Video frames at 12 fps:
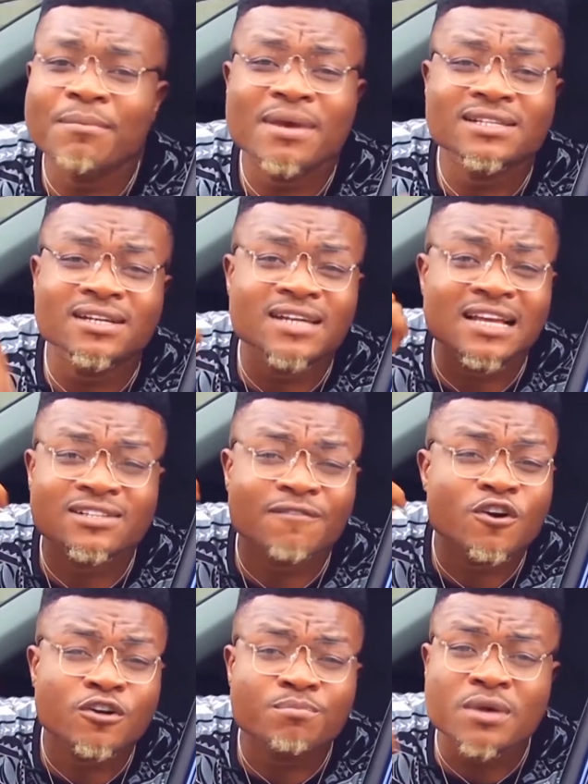I miss the days
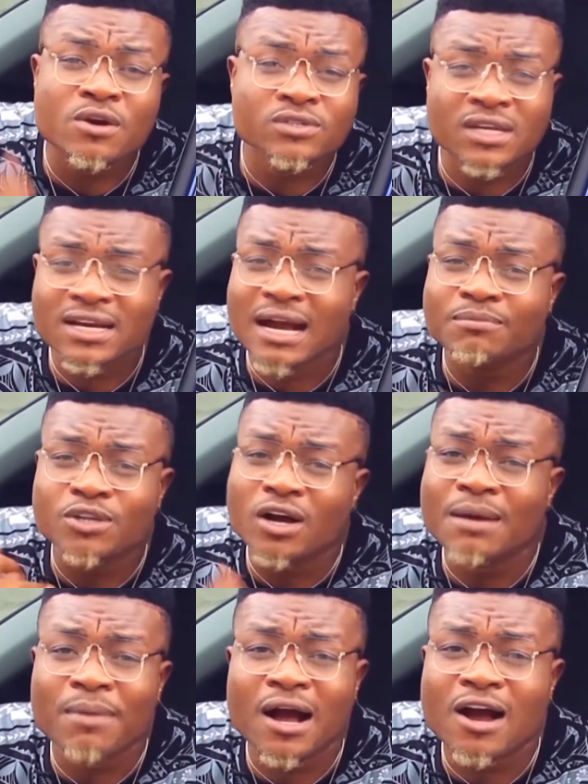of good music. I'm
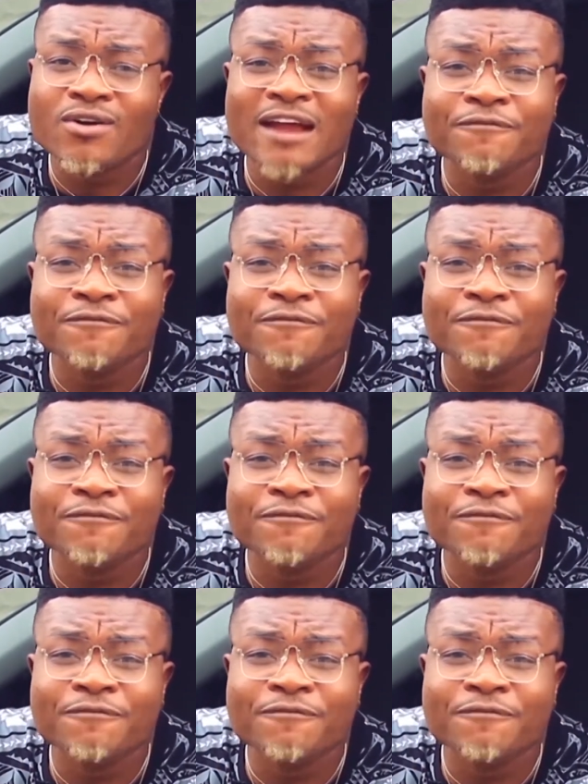talking about